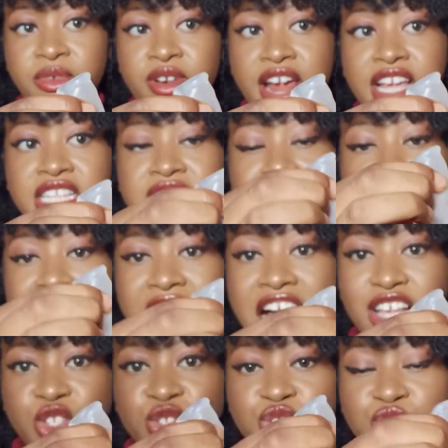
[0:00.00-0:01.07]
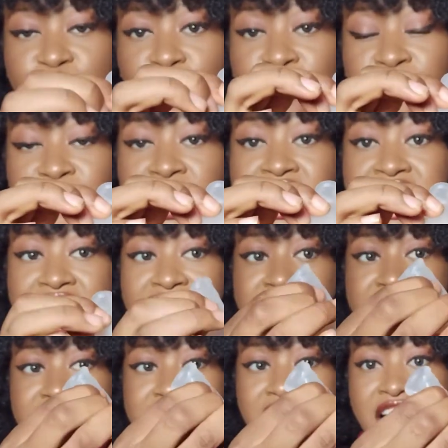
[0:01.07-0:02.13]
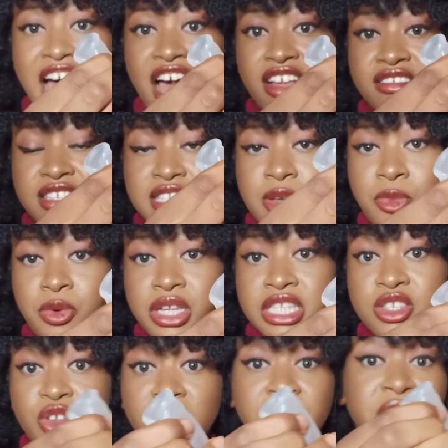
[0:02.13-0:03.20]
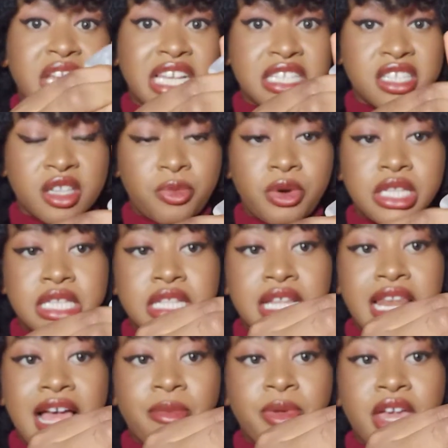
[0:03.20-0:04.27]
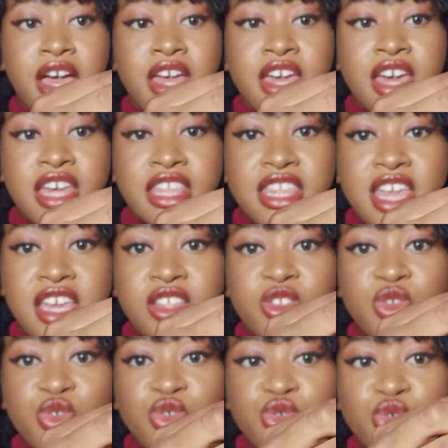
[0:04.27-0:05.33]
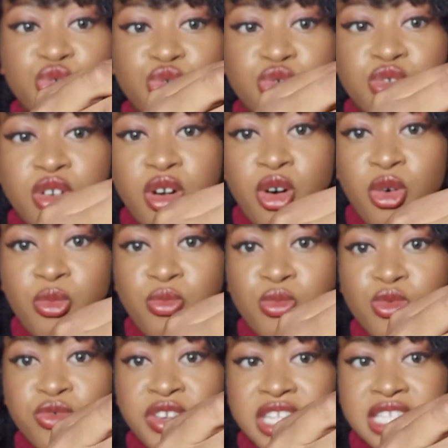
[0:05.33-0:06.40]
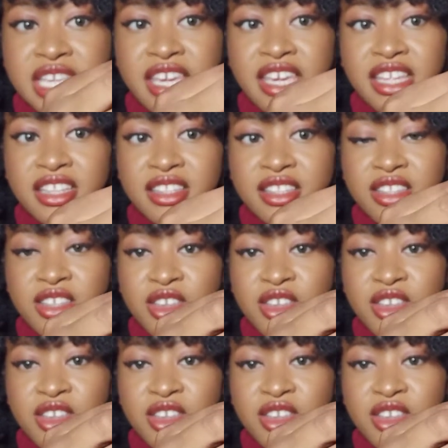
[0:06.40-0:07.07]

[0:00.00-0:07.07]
right? As your fingers are separate, the other fingers are separating the labia, then you move it in.